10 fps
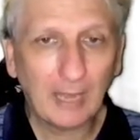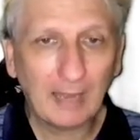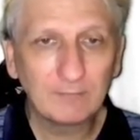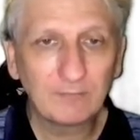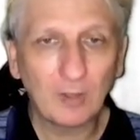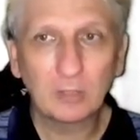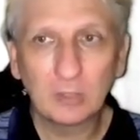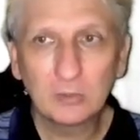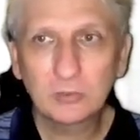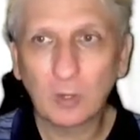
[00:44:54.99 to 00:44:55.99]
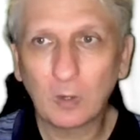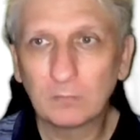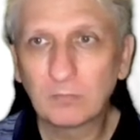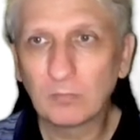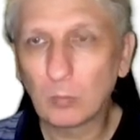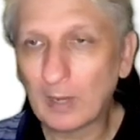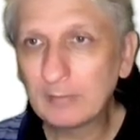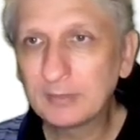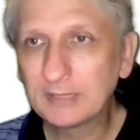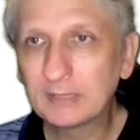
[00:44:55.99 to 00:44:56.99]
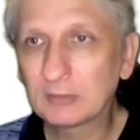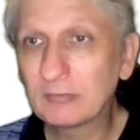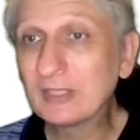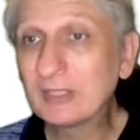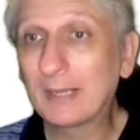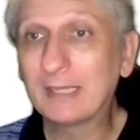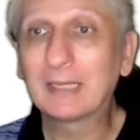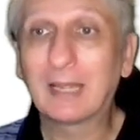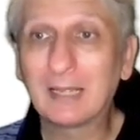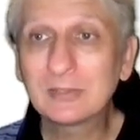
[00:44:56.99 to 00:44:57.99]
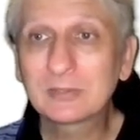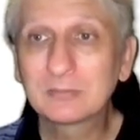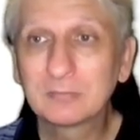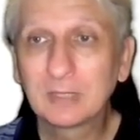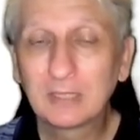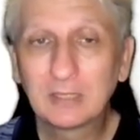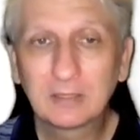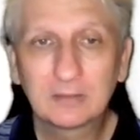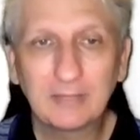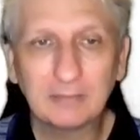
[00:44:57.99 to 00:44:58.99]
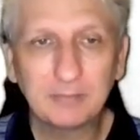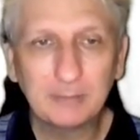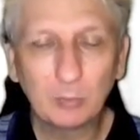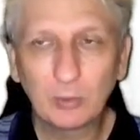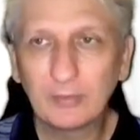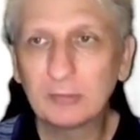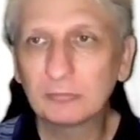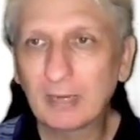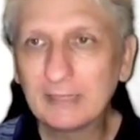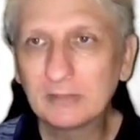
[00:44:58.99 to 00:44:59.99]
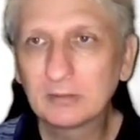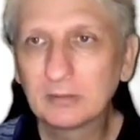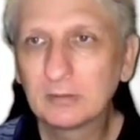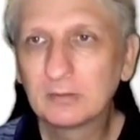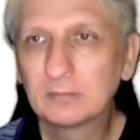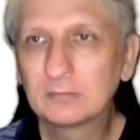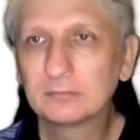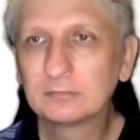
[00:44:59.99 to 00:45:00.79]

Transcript: to have photos of one particular graduating class that people could then rate